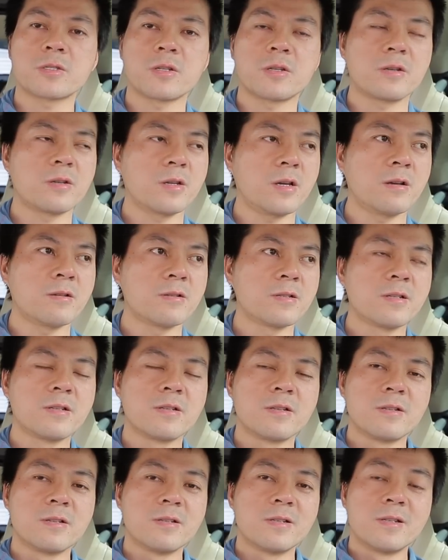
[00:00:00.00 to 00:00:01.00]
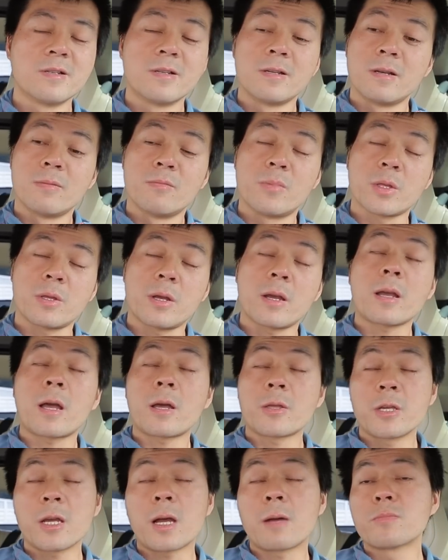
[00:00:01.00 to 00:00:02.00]
yeah. But
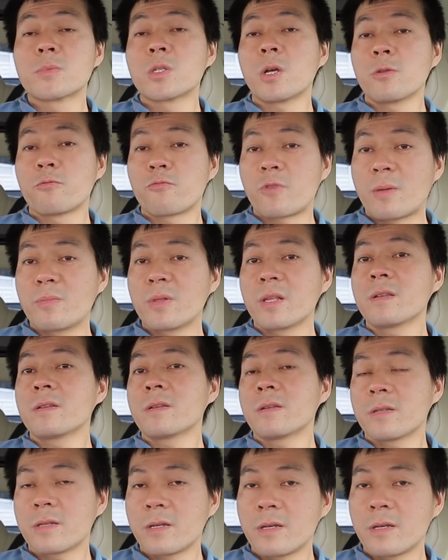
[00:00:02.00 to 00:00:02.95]
I think I'm done rambling.